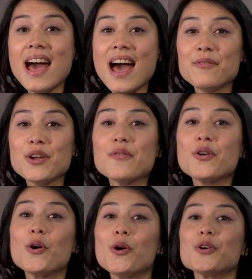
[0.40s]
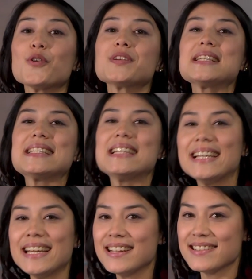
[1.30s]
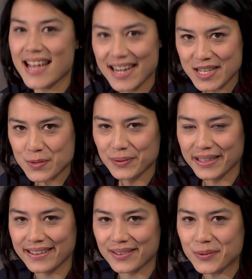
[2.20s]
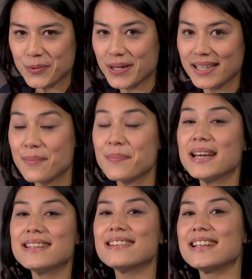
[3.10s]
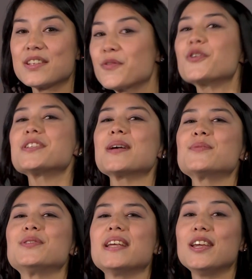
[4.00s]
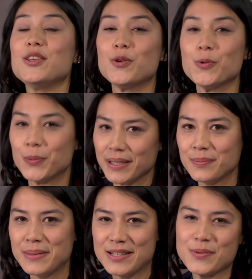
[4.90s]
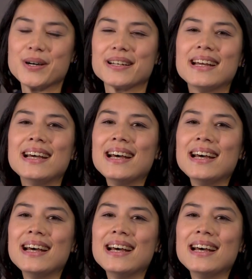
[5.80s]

Have you ever heard of a singing tennis player? Well, I bet it's the first time today you will meet one.